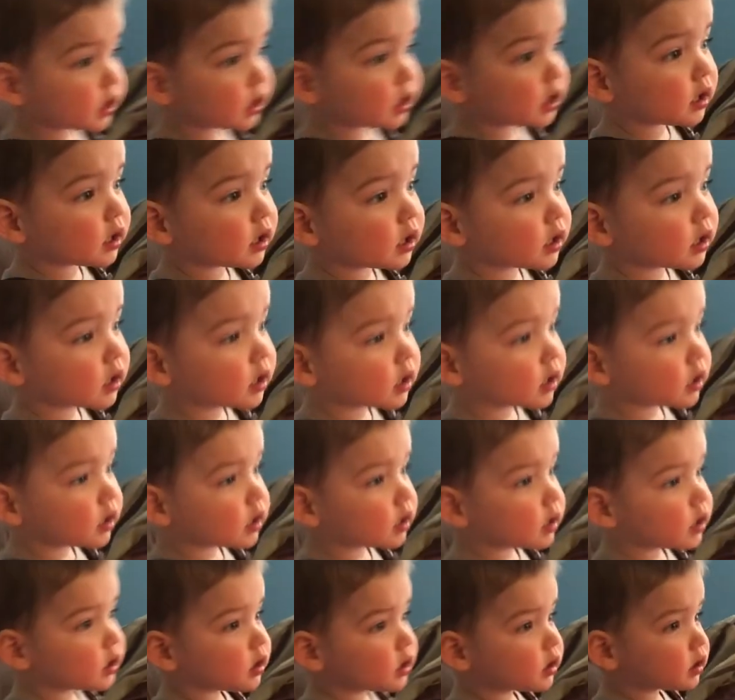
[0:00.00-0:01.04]
Gray likes
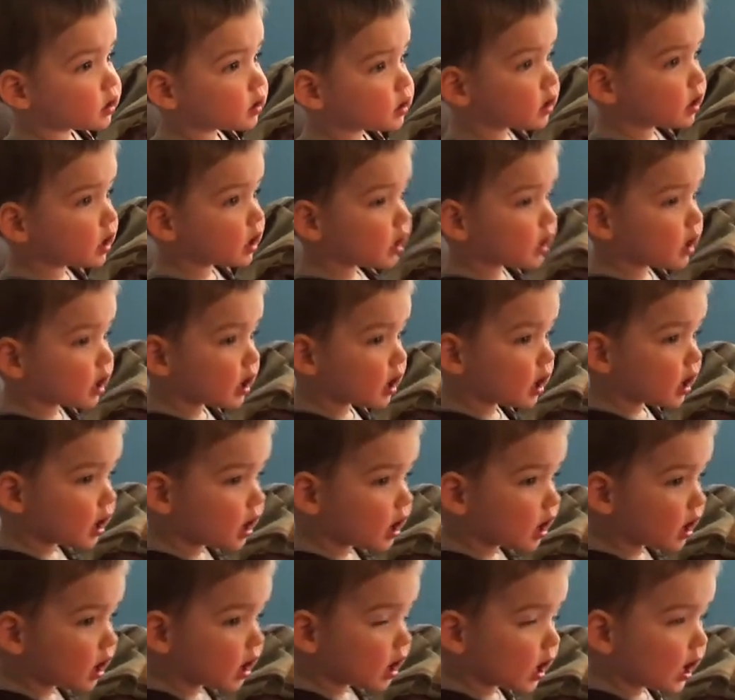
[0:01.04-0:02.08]
coming into mom and
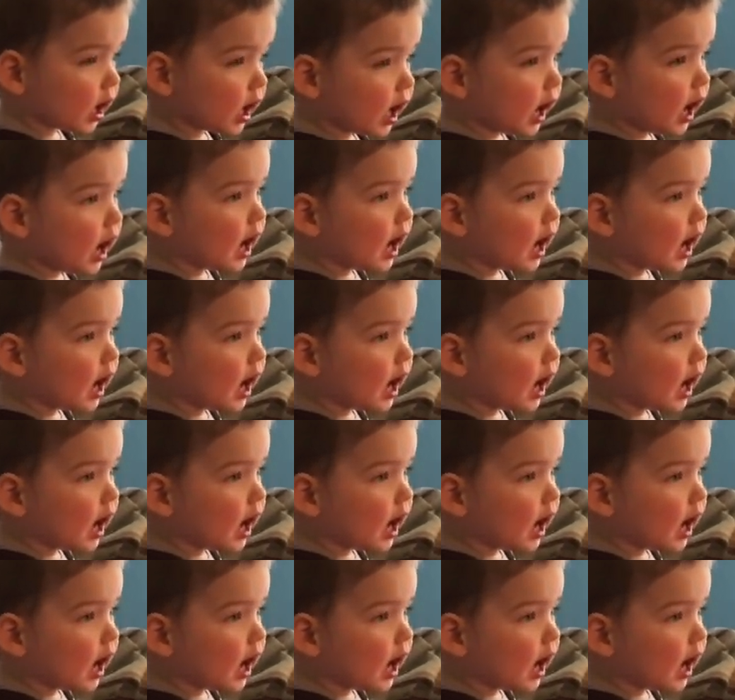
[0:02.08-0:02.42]
dad's room